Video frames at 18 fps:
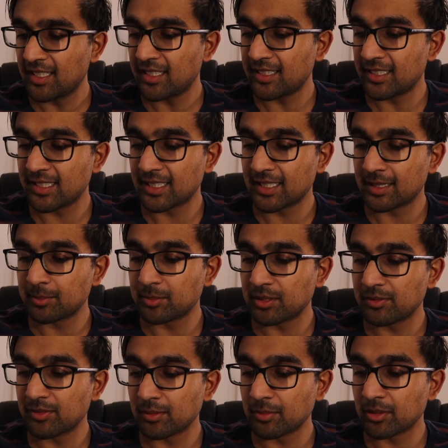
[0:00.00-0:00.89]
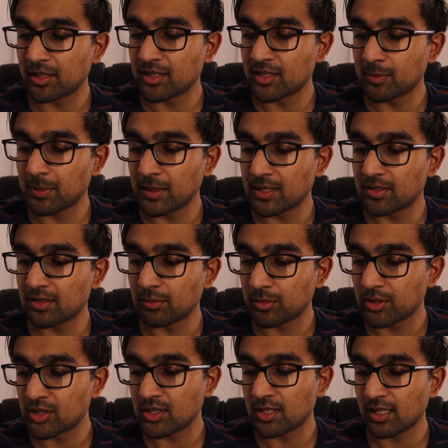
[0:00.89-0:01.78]
I'm gonna spend so
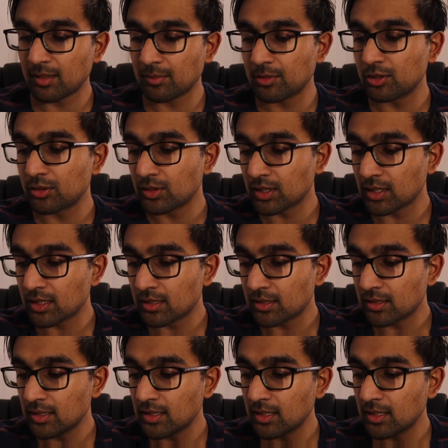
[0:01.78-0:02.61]
much time doing it.